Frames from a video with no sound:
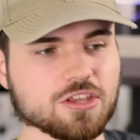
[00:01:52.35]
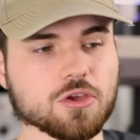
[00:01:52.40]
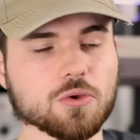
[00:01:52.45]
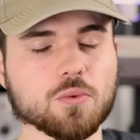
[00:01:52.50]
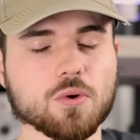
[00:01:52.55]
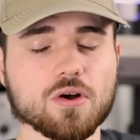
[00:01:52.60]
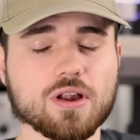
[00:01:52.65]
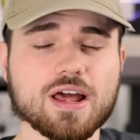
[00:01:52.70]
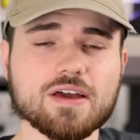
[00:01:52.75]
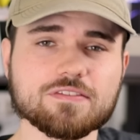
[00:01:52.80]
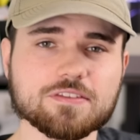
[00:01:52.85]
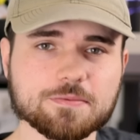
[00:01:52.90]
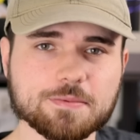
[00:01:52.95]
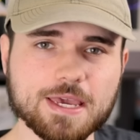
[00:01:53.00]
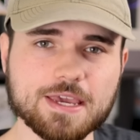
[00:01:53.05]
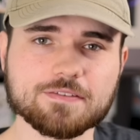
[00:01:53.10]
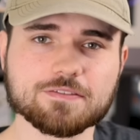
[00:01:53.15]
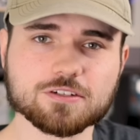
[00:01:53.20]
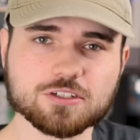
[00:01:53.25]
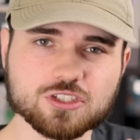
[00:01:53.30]
you won't have to
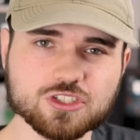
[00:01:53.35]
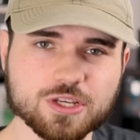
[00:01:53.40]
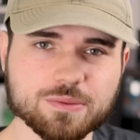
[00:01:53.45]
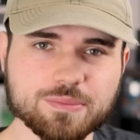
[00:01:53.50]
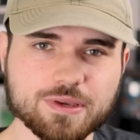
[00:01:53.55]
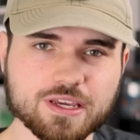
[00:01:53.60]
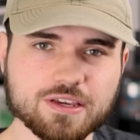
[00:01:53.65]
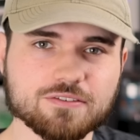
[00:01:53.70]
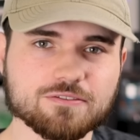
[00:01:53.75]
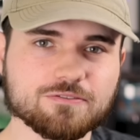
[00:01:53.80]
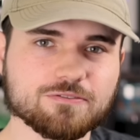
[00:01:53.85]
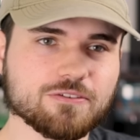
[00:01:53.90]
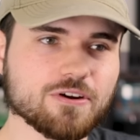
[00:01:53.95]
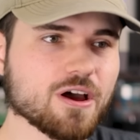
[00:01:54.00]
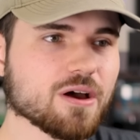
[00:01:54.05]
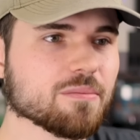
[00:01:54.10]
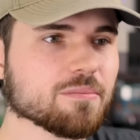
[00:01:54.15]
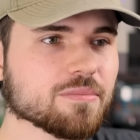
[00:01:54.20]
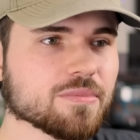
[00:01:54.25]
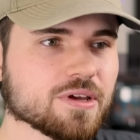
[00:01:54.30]
pay for shipping
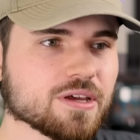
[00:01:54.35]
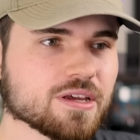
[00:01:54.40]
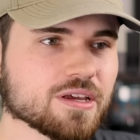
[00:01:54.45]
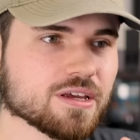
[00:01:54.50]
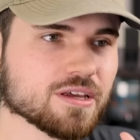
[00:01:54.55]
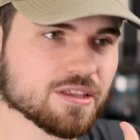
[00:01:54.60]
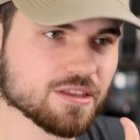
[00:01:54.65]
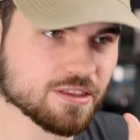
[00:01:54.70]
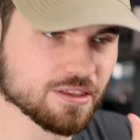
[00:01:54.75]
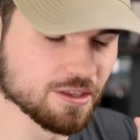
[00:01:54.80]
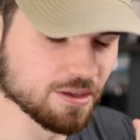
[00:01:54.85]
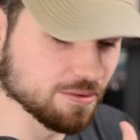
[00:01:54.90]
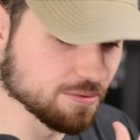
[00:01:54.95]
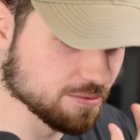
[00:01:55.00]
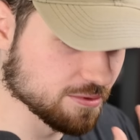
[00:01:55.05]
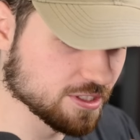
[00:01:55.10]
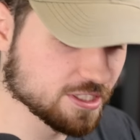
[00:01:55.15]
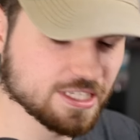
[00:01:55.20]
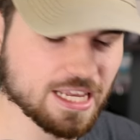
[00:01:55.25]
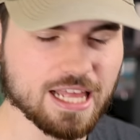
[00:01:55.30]
from
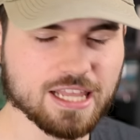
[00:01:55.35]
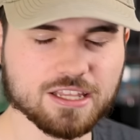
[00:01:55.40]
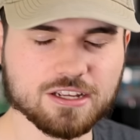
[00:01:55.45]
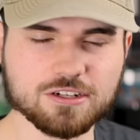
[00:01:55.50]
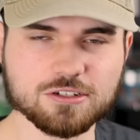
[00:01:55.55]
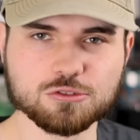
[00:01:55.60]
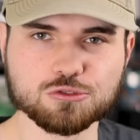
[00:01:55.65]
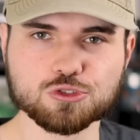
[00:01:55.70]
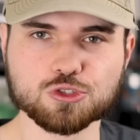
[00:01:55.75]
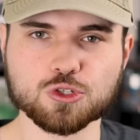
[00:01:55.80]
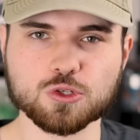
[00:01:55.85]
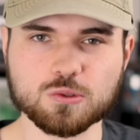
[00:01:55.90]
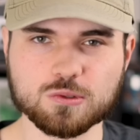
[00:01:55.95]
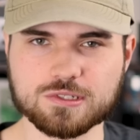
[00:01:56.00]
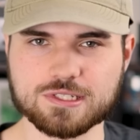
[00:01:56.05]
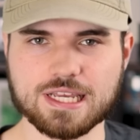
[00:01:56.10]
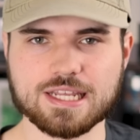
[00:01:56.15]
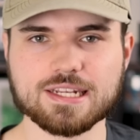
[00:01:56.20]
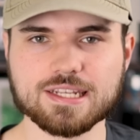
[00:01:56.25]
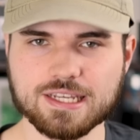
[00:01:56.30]
the seller to
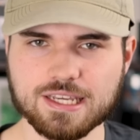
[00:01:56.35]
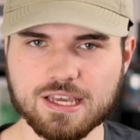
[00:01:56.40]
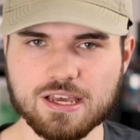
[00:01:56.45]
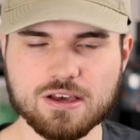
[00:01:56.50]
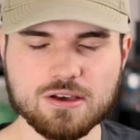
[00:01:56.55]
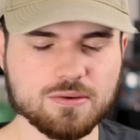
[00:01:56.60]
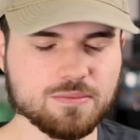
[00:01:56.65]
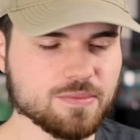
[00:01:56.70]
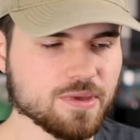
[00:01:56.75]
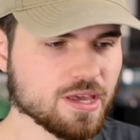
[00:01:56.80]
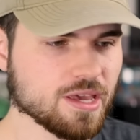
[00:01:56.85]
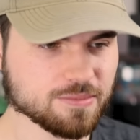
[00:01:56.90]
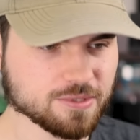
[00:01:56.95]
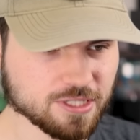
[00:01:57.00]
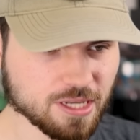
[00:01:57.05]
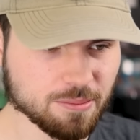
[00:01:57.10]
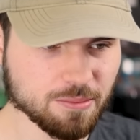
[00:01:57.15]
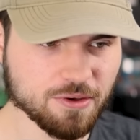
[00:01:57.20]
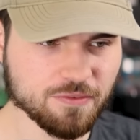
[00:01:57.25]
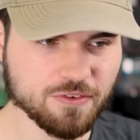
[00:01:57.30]
Sendico.
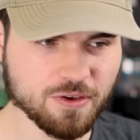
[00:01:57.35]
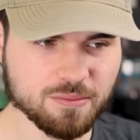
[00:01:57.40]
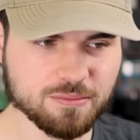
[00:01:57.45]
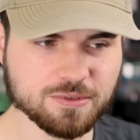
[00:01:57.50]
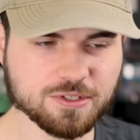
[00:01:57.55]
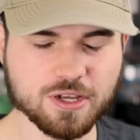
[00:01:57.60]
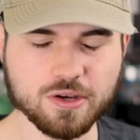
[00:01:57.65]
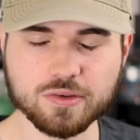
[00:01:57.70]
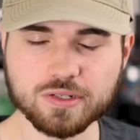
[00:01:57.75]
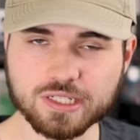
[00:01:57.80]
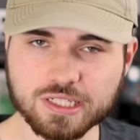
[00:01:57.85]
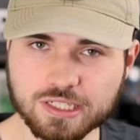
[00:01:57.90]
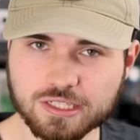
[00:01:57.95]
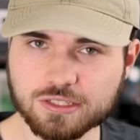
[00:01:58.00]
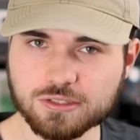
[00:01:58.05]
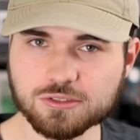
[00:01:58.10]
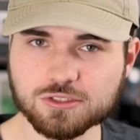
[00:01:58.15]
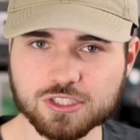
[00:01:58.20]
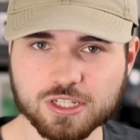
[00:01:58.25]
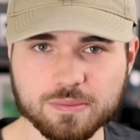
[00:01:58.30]
Some of them don't
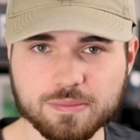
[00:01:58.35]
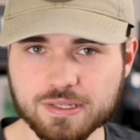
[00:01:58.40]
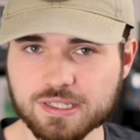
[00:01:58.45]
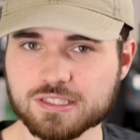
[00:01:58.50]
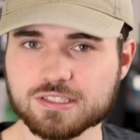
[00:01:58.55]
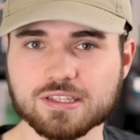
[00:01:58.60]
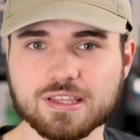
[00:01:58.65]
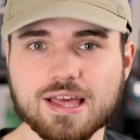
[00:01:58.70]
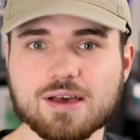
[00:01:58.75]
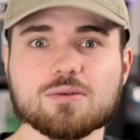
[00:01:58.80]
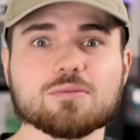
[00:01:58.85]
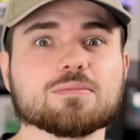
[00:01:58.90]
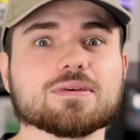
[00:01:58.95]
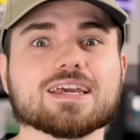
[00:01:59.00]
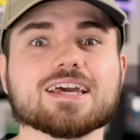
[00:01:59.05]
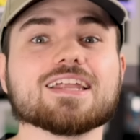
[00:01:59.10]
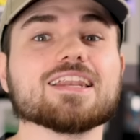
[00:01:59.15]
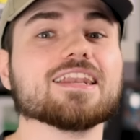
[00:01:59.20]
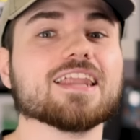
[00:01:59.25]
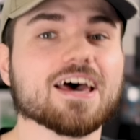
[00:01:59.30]
include shipping, so that will
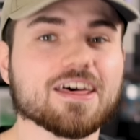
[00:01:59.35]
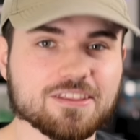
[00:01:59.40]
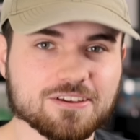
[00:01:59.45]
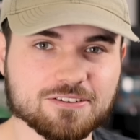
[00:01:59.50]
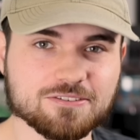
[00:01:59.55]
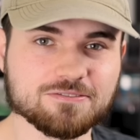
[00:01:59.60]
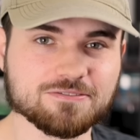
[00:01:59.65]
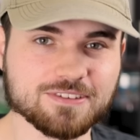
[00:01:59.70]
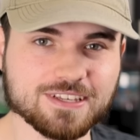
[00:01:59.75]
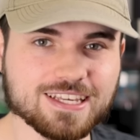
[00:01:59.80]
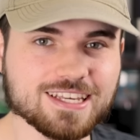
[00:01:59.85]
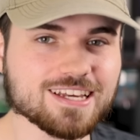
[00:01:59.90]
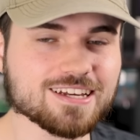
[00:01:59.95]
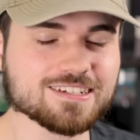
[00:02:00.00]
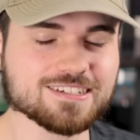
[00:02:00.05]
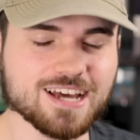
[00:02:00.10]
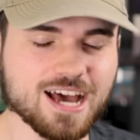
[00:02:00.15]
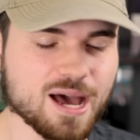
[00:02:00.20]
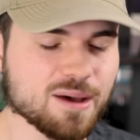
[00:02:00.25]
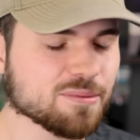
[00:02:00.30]
be another fee
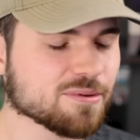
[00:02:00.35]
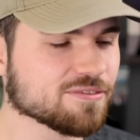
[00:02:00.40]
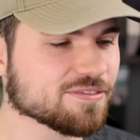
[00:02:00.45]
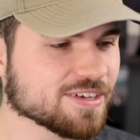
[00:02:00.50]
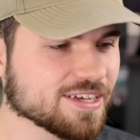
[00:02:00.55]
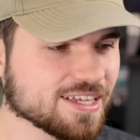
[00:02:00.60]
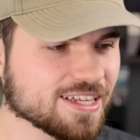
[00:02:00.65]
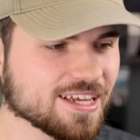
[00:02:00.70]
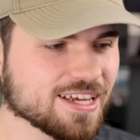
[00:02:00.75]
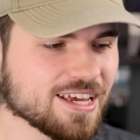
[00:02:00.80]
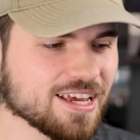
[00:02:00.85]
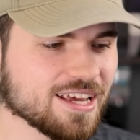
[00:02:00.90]
on top of it.